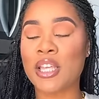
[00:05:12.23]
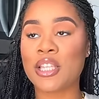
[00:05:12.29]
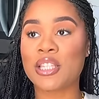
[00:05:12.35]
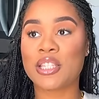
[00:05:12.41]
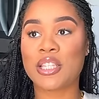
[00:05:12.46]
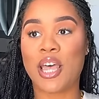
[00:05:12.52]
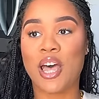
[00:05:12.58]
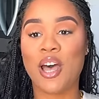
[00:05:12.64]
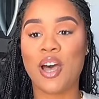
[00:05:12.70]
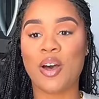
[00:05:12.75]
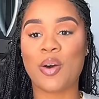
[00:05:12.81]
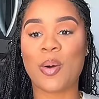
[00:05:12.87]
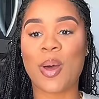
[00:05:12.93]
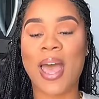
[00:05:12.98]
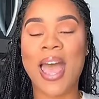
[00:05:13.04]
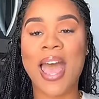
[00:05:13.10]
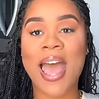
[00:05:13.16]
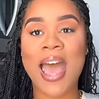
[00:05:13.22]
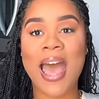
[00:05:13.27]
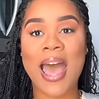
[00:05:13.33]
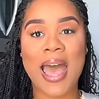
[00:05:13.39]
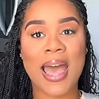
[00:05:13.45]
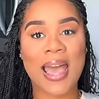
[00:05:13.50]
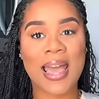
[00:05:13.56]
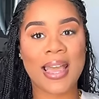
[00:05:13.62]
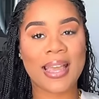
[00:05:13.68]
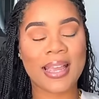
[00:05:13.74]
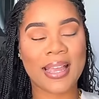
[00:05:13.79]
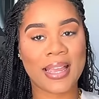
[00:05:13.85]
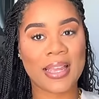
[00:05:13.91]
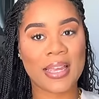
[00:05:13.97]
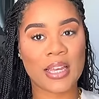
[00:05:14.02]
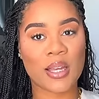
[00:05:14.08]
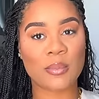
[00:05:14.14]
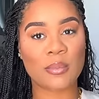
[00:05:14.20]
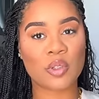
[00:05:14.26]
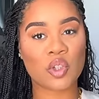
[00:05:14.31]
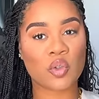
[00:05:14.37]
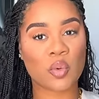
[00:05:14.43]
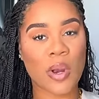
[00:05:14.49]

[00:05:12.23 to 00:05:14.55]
So I am